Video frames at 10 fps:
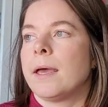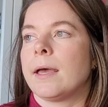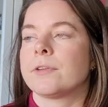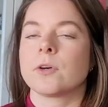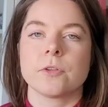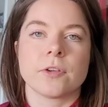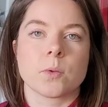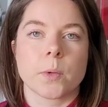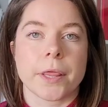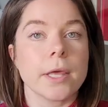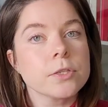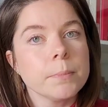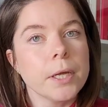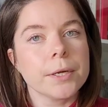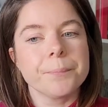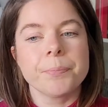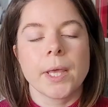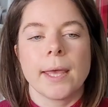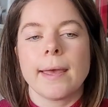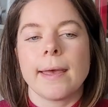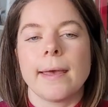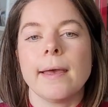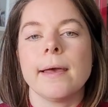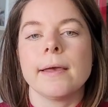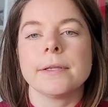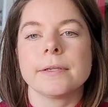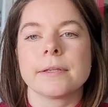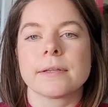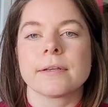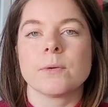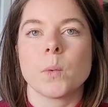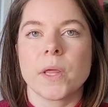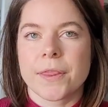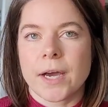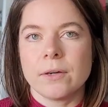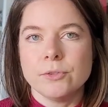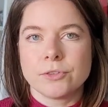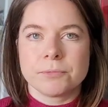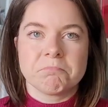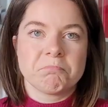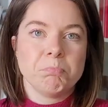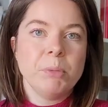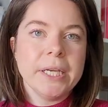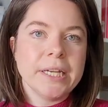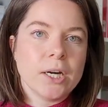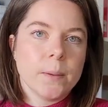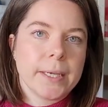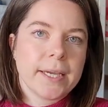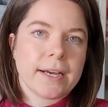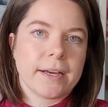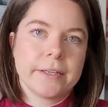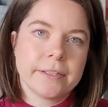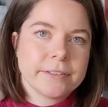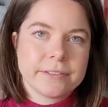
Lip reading: had contact with his mother, and without me knowing, I